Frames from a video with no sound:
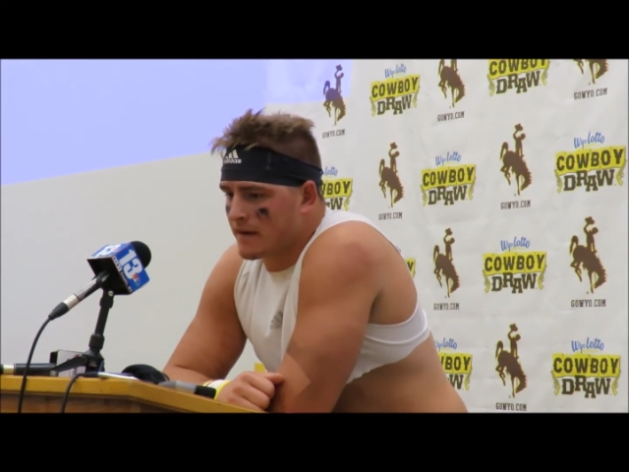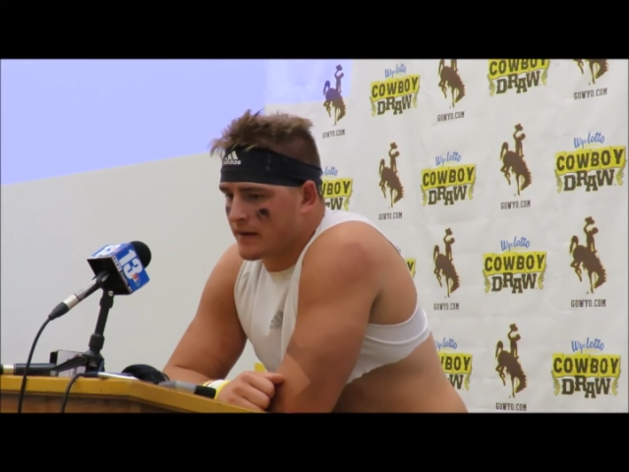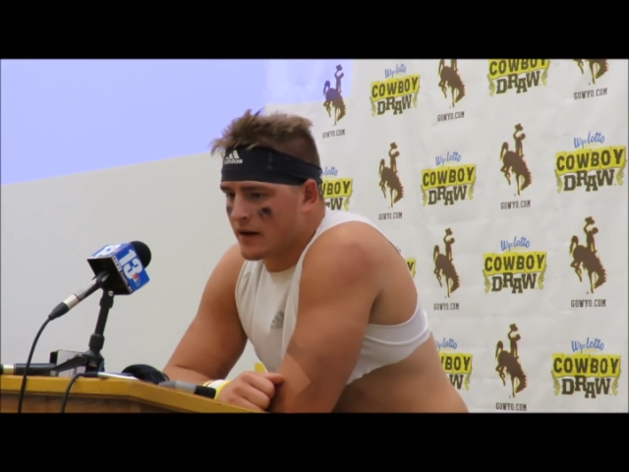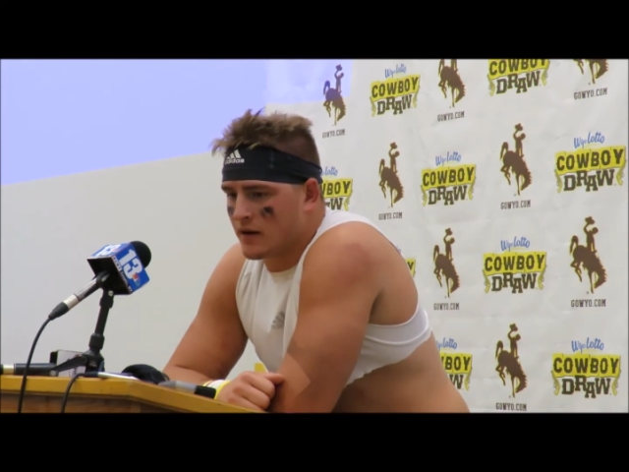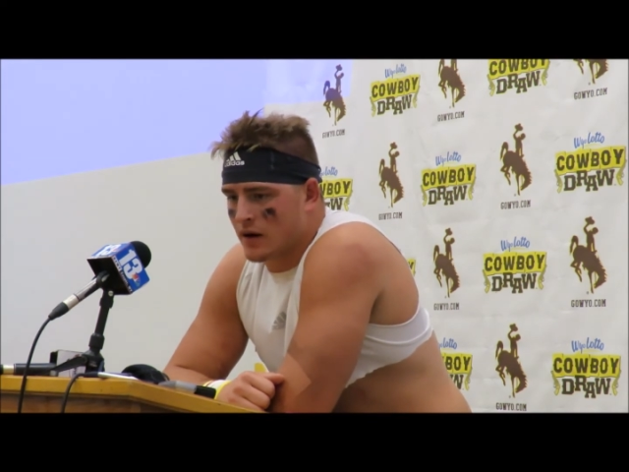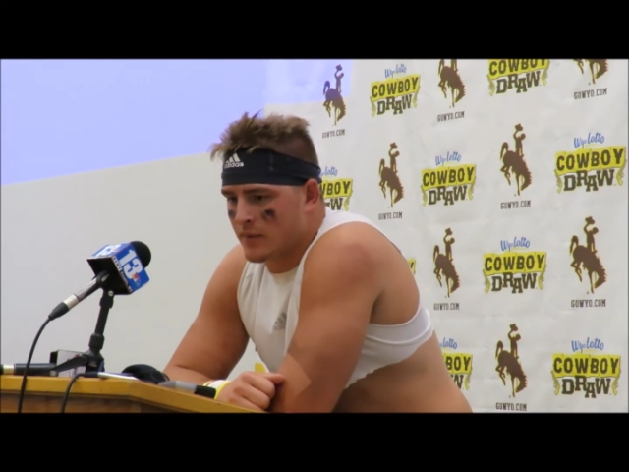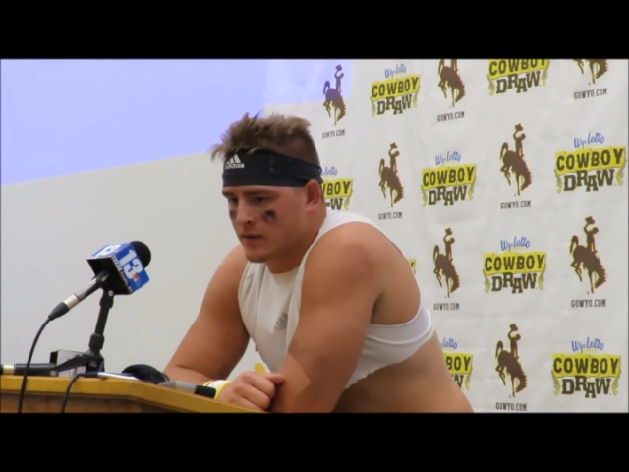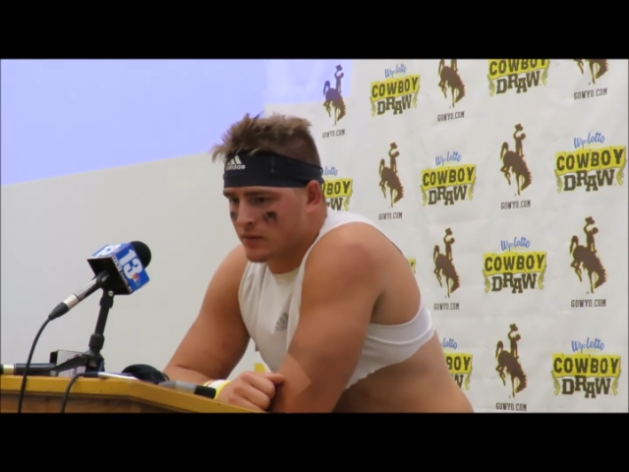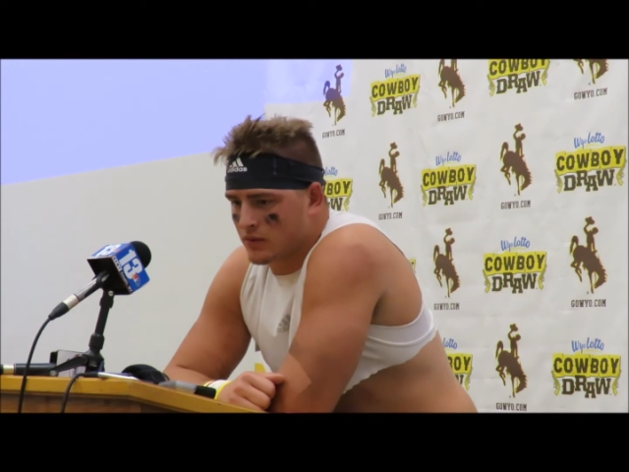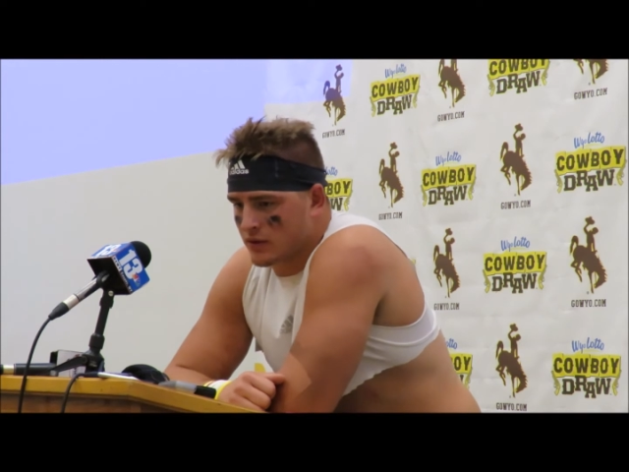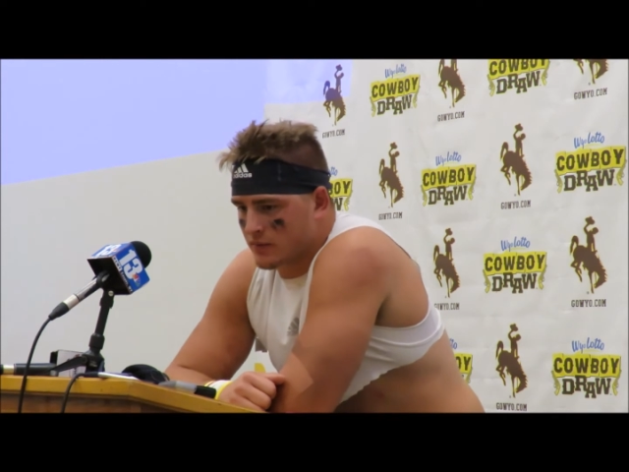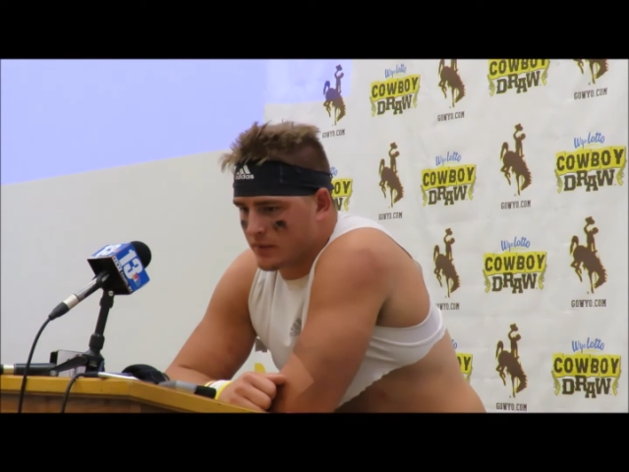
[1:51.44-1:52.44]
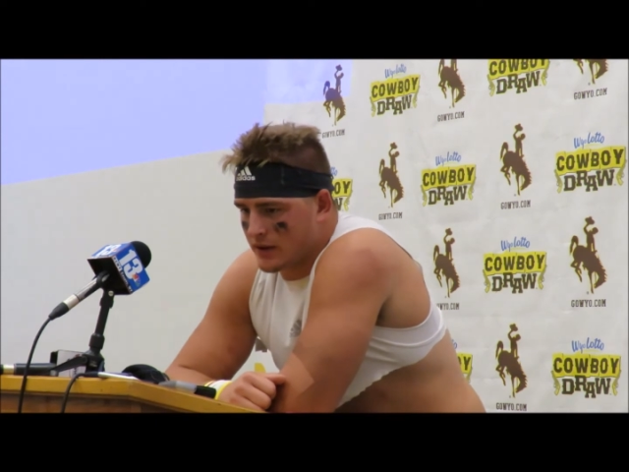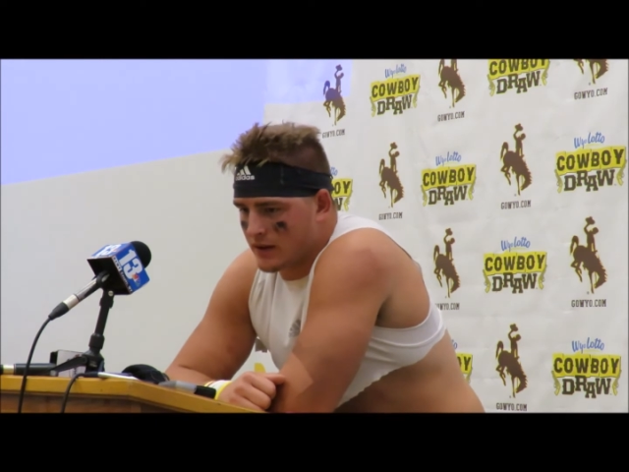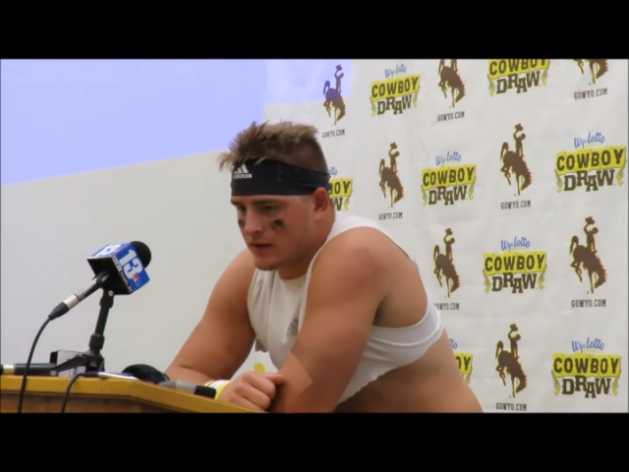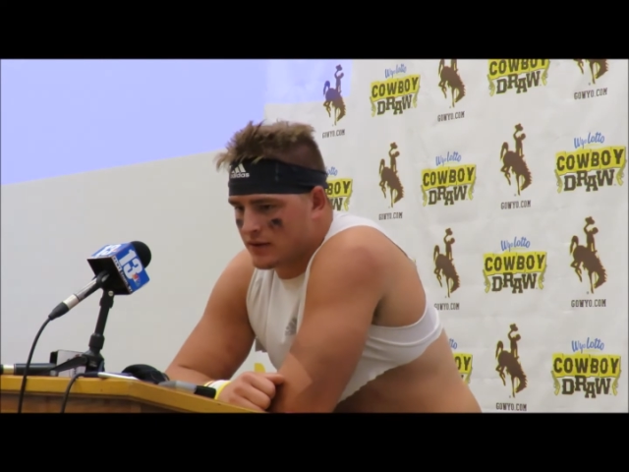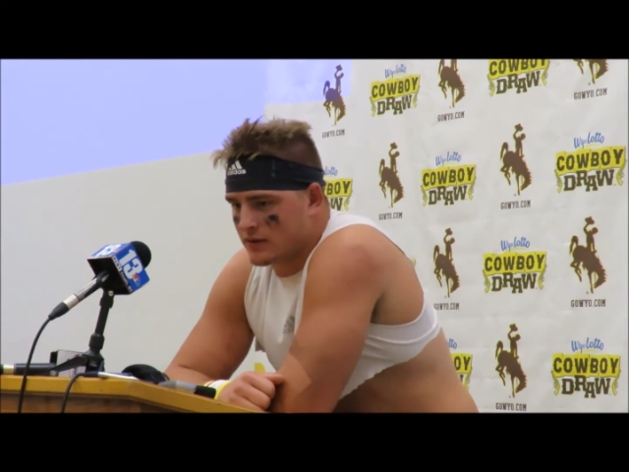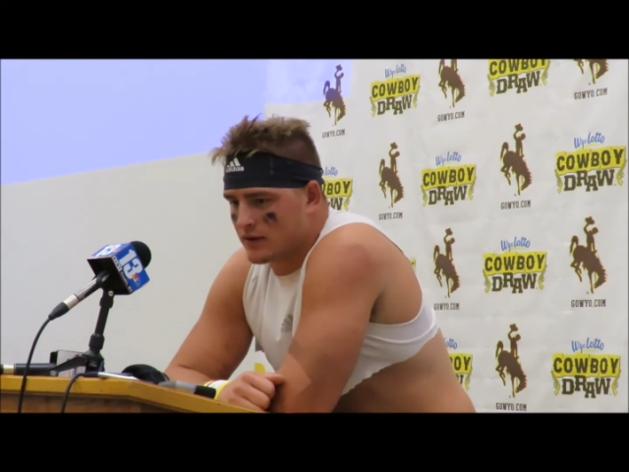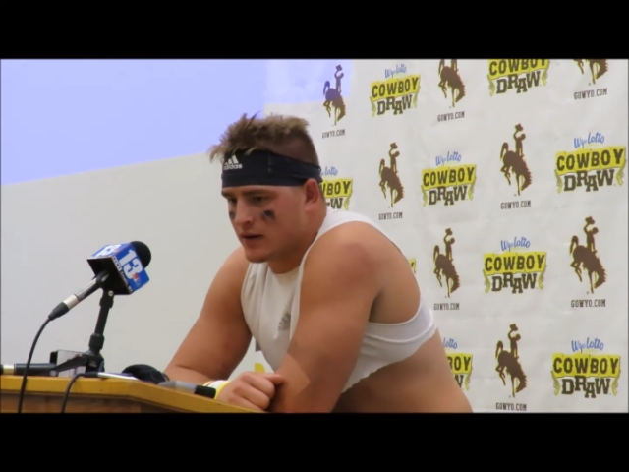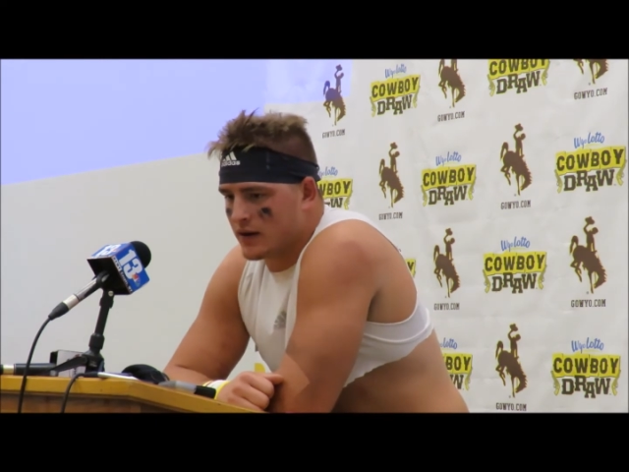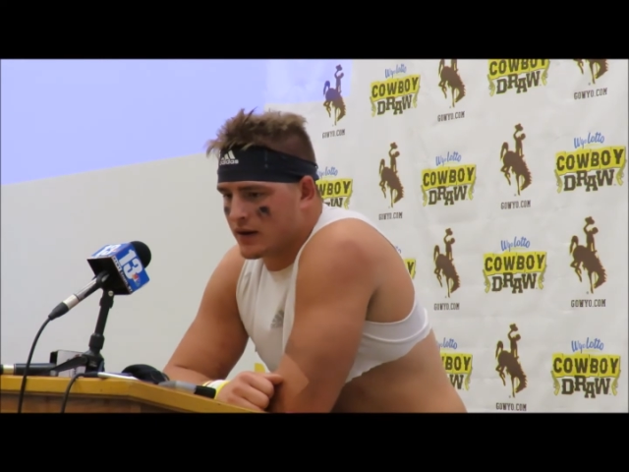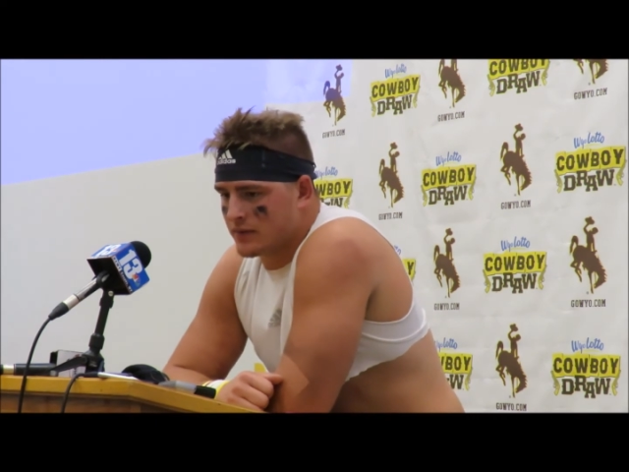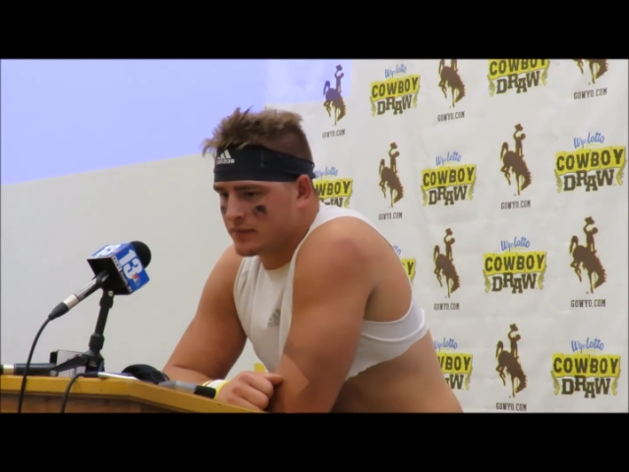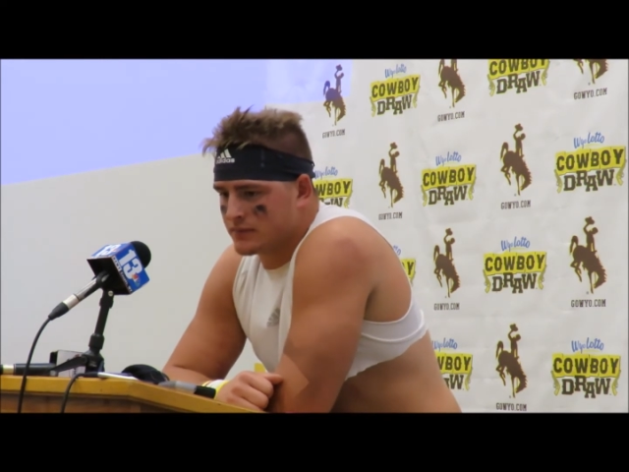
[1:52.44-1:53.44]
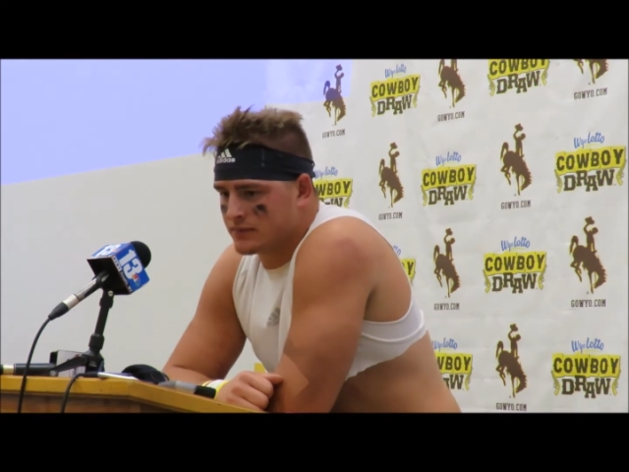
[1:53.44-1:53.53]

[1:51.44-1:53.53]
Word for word: Yeah, I mean, we're going to be uh,